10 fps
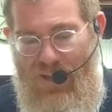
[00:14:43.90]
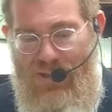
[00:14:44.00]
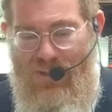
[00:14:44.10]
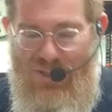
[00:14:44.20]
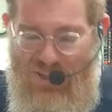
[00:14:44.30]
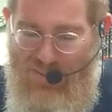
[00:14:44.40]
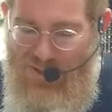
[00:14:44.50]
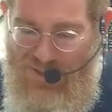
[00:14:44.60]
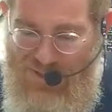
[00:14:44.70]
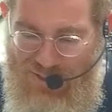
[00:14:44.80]
So Hashem
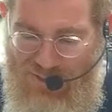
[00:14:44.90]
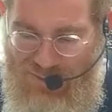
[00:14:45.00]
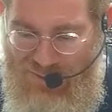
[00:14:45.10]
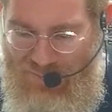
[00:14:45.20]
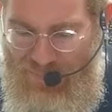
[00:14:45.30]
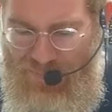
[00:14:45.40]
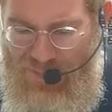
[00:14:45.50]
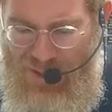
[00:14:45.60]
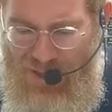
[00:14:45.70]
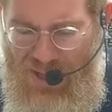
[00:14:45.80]
tells Yona,
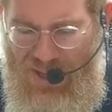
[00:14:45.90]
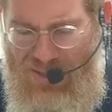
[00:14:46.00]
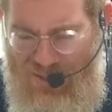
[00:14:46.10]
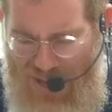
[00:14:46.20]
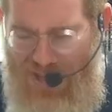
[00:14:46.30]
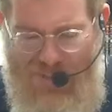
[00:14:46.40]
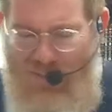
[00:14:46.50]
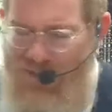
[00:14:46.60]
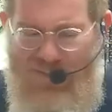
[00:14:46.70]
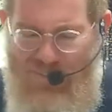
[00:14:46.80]
your anger
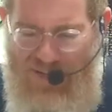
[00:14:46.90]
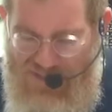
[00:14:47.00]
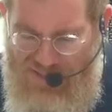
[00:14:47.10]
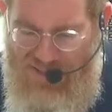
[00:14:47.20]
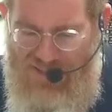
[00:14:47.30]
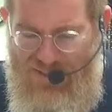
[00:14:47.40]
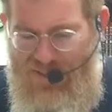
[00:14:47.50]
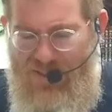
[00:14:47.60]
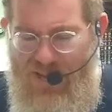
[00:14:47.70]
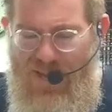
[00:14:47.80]
doesn't make
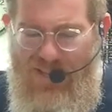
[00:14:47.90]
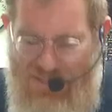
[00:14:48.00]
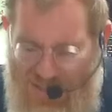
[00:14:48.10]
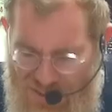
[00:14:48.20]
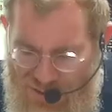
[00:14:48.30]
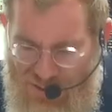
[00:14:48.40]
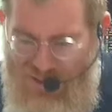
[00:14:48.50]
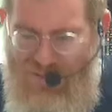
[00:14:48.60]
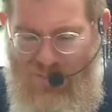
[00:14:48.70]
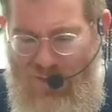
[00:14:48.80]
sense. It's not
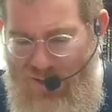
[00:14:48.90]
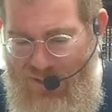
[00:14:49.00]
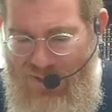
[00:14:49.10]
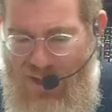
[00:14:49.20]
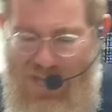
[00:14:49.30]
justified.